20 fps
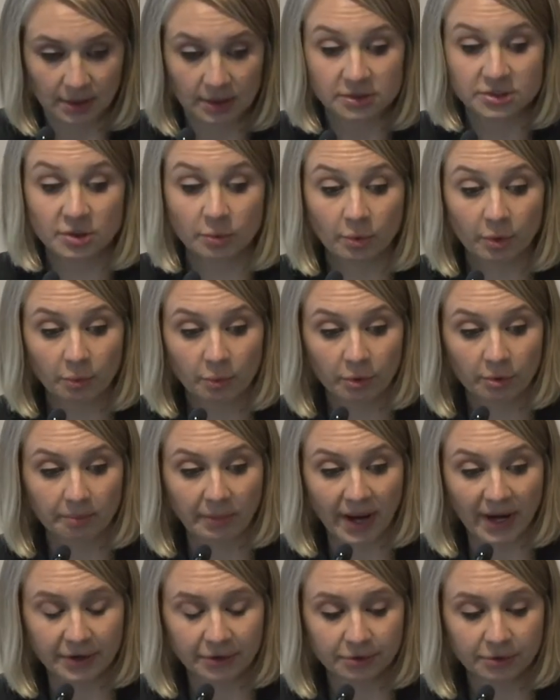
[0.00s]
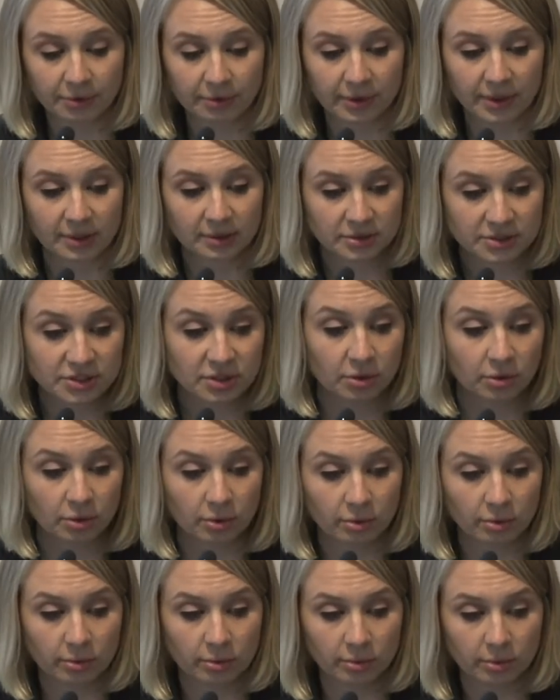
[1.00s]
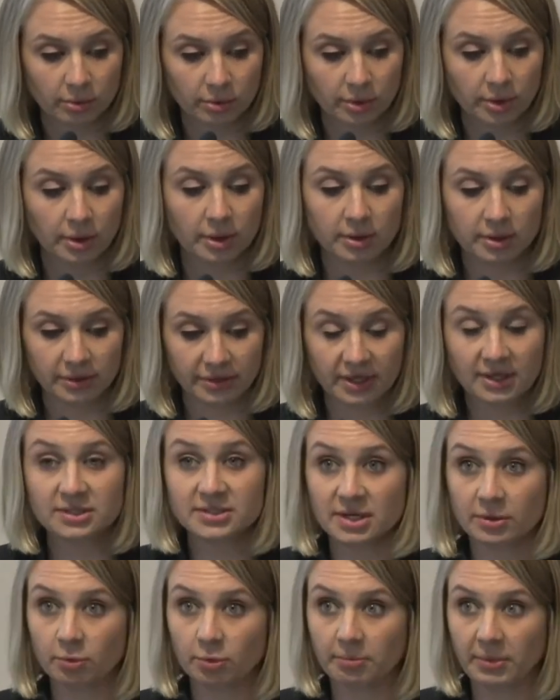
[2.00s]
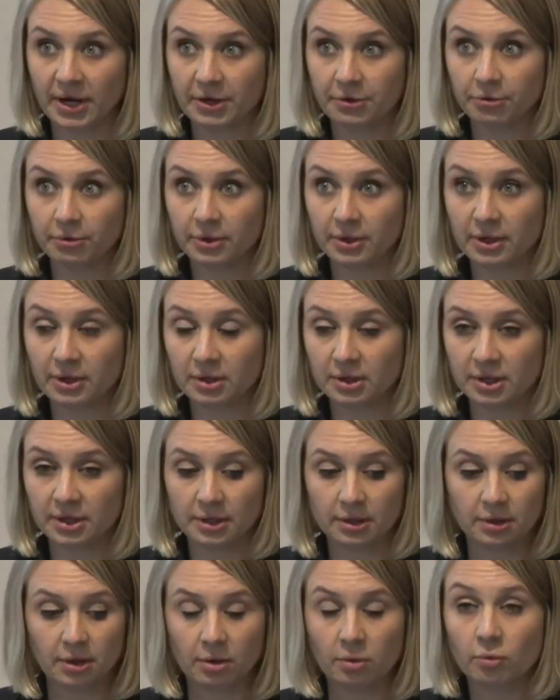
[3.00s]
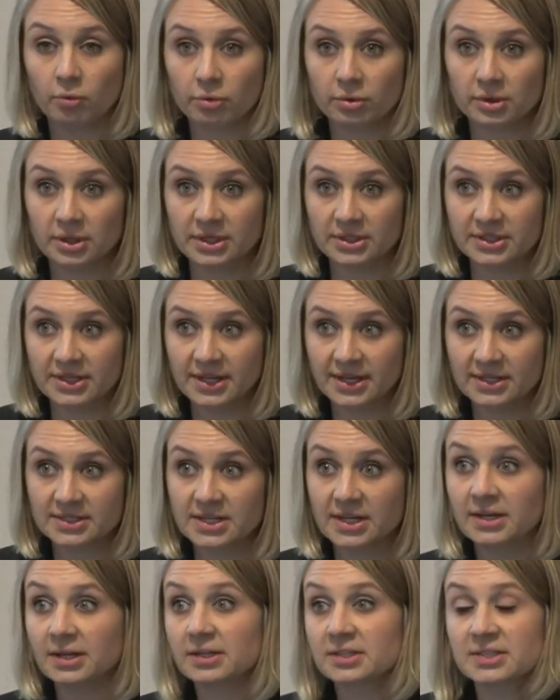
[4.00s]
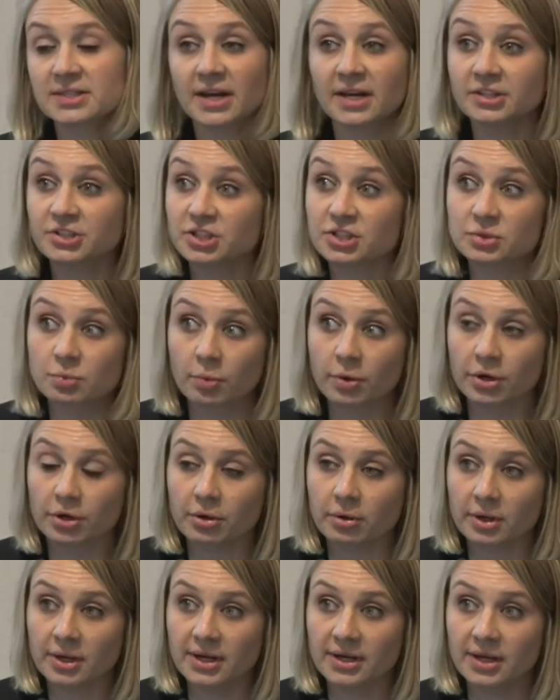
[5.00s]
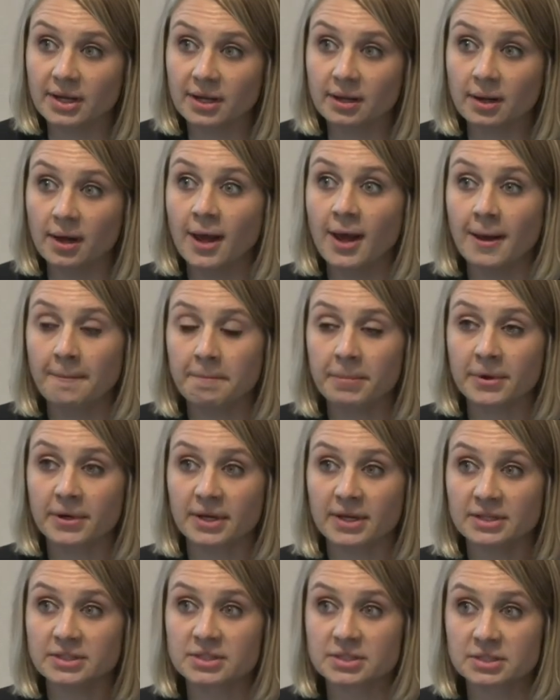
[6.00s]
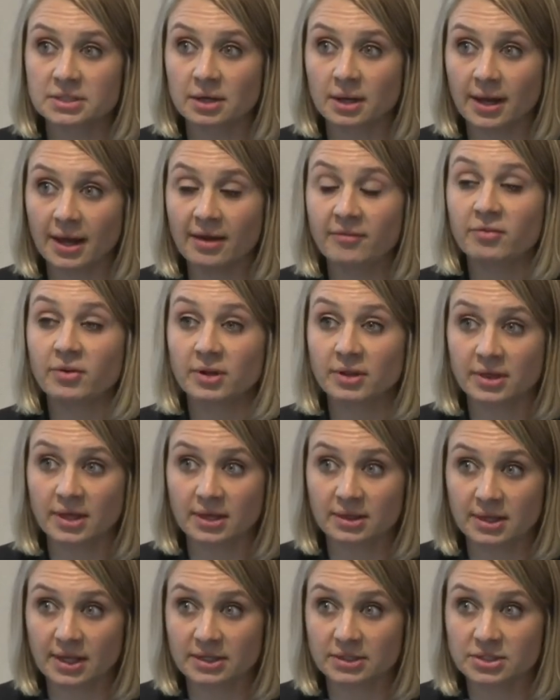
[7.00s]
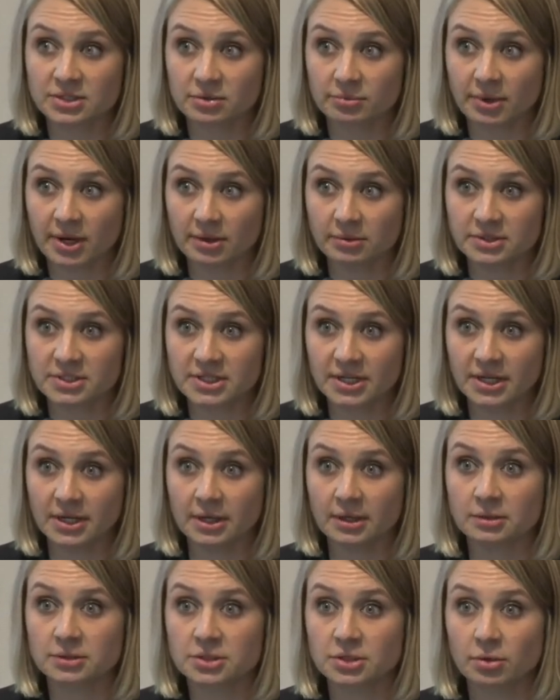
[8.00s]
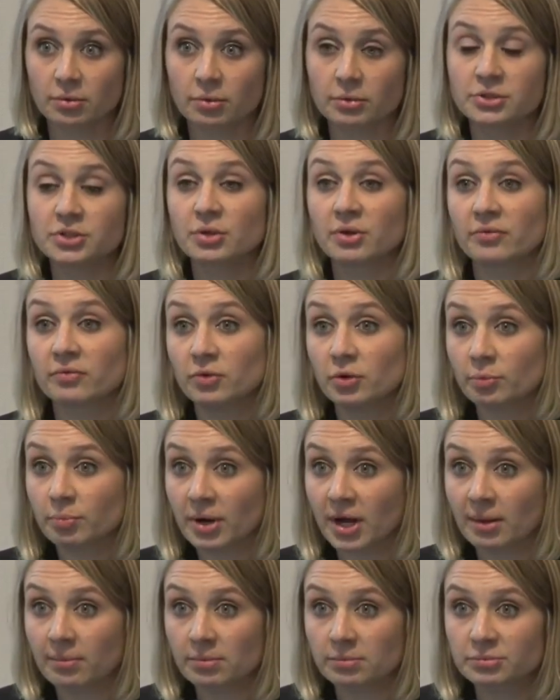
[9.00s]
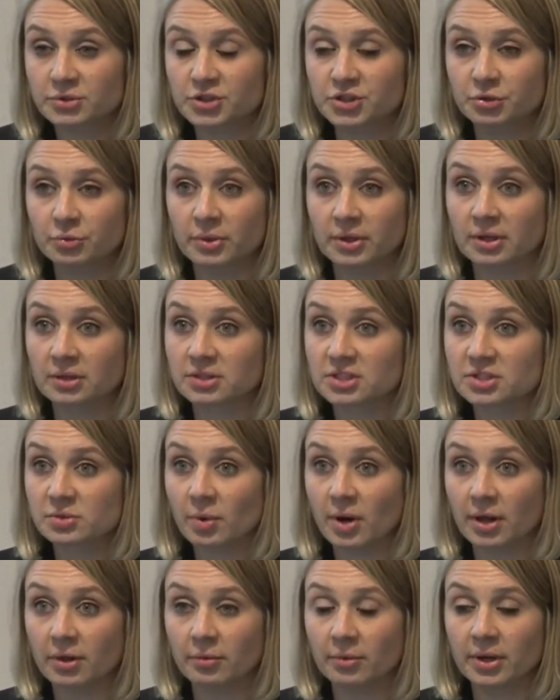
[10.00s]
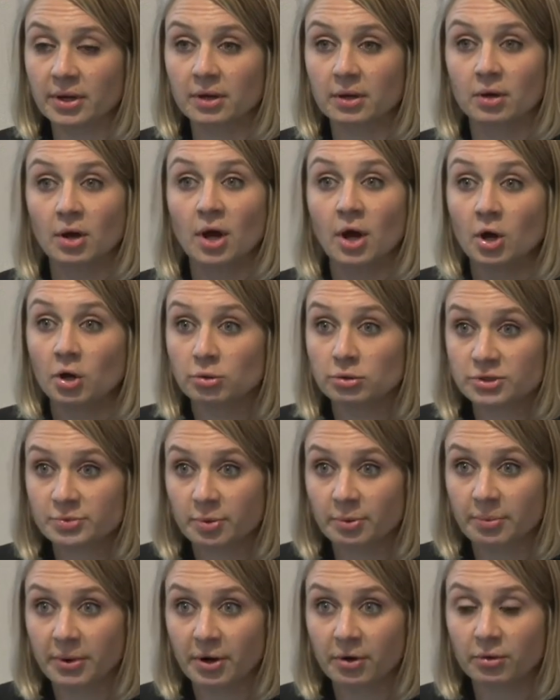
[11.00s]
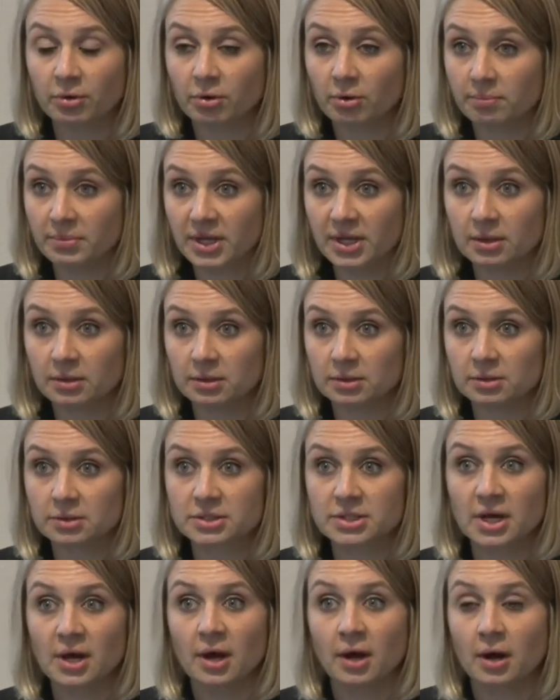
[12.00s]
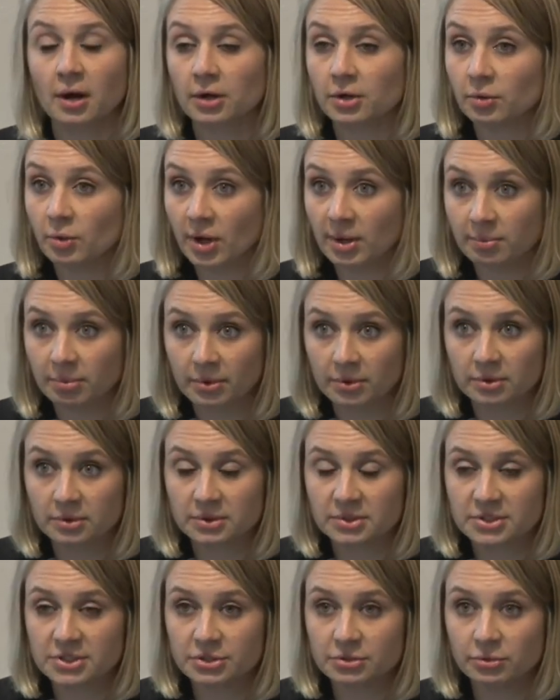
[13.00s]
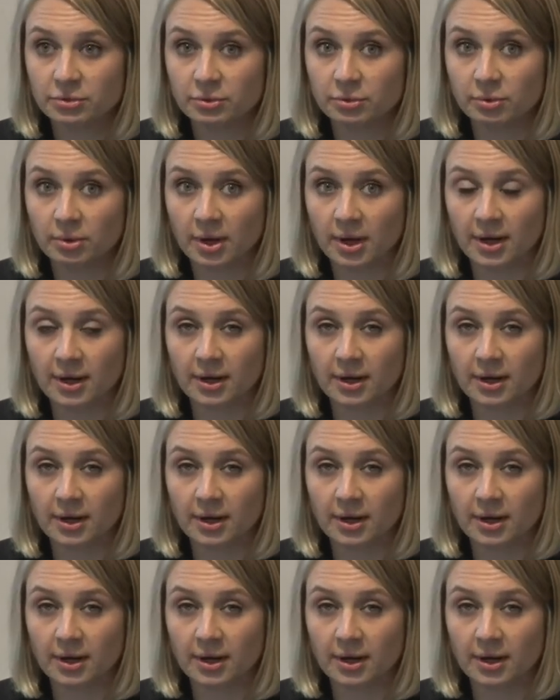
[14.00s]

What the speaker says: So when we're monitoring, things that we're monitoring in clinic are oral intakes, and it's not just what you're eating, but it's everything that surrounds eating. So do you have new problems chewing and swallowing? Who's preparing your meals? Are you able to